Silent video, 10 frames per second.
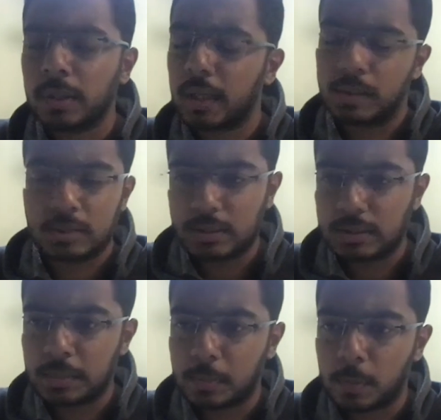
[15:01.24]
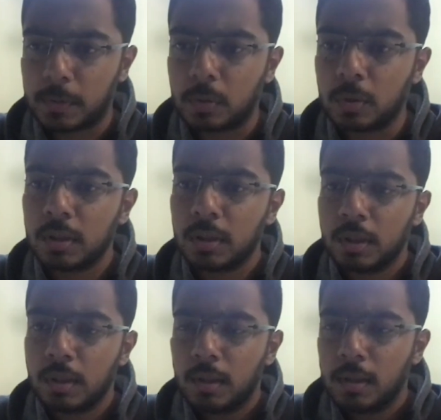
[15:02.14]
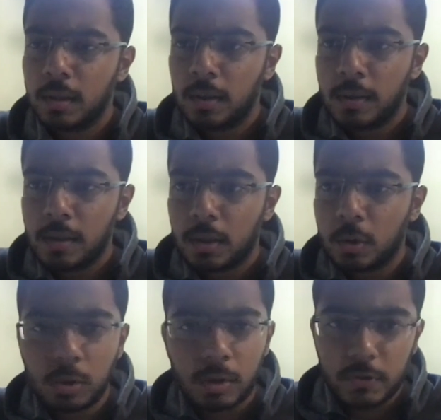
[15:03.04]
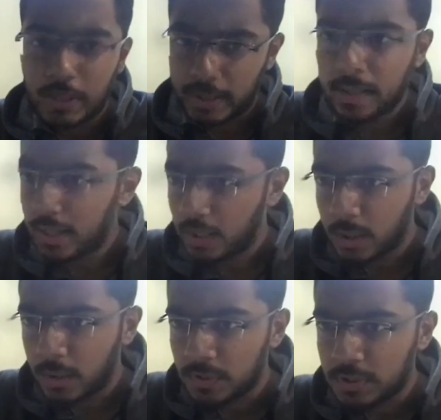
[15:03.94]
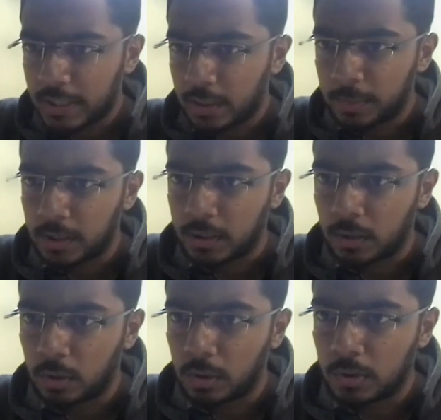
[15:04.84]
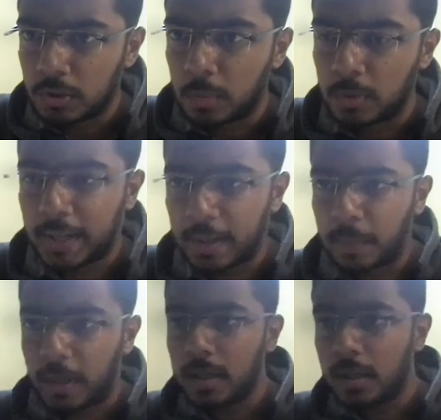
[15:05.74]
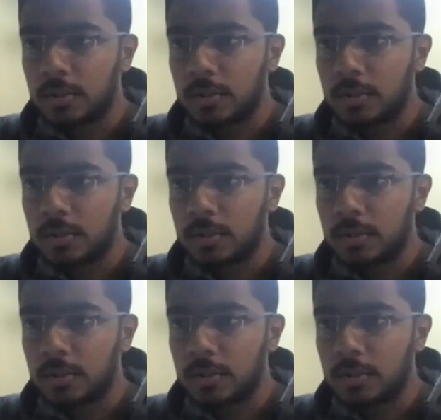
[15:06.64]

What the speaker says: yeah, this is the proper code. Cool. So that was great, Abhinandan. Good job on that part.